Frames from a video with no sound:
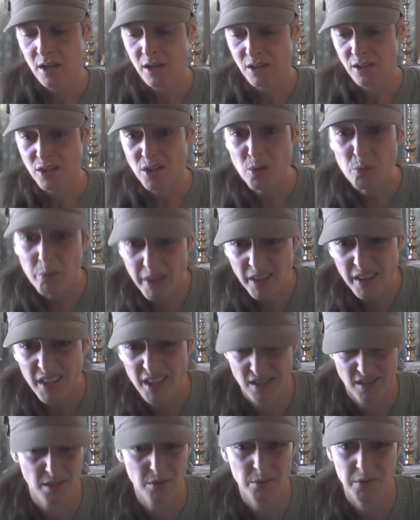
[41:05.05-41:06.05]
You really
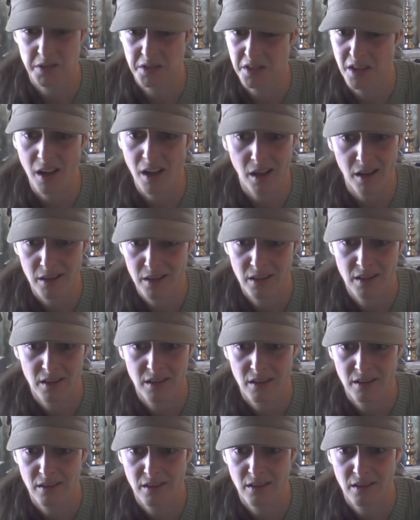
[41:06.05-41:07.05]
do suck.
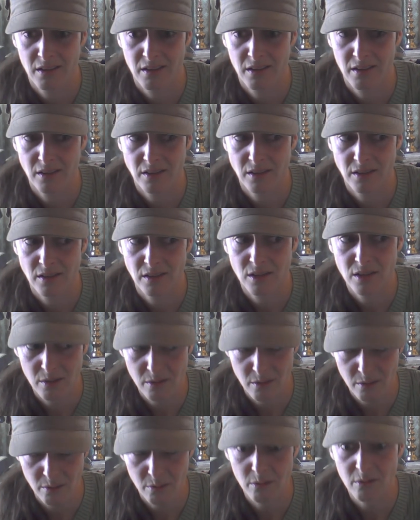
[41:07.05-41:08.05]

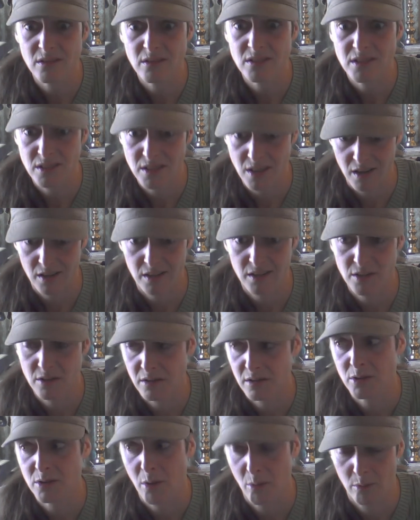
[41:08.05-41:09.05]
You suck.
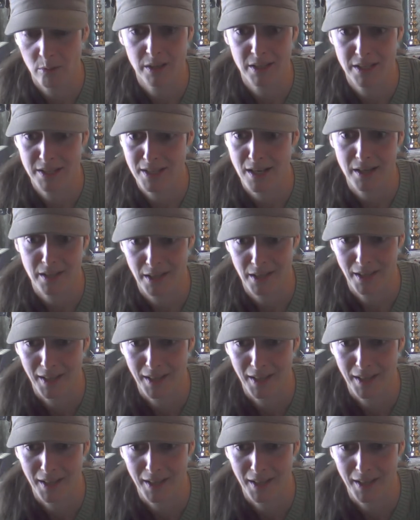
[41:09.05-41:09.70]
You're totally sucky.